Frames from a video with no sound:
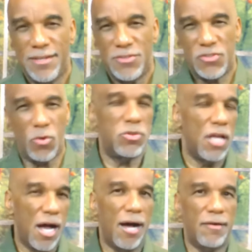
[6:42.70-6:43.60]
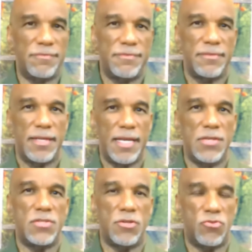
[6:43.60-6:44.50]
So love
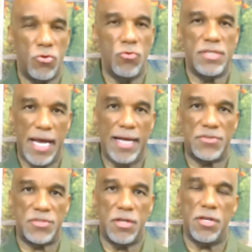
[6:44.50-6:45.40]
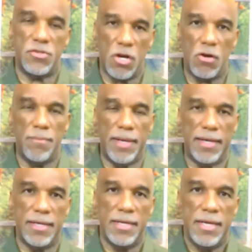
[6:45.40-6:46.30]
is the true test to
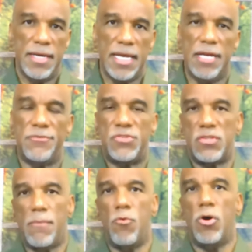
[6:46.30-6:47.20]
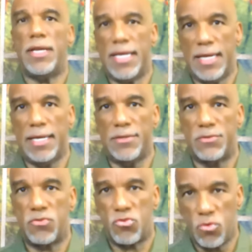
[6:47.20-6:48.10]
determine if someone
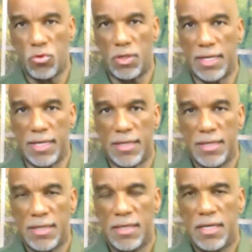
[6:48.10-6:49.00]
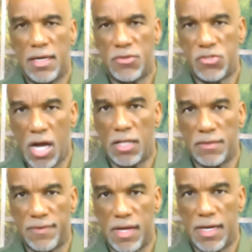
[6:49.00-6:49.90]
is truly a child
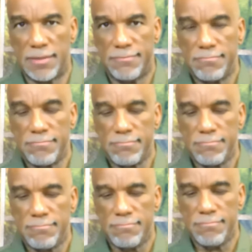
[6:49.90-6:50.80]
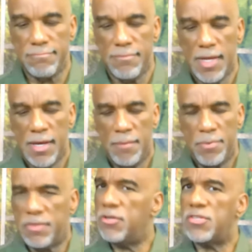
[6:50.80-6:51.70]
of God.
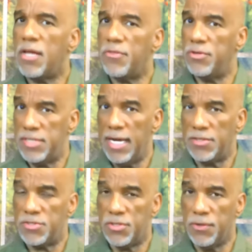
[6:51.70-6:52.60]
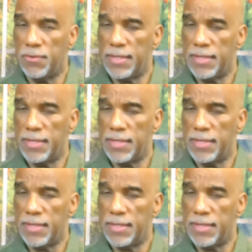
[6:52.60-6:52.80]
But there's other tests too.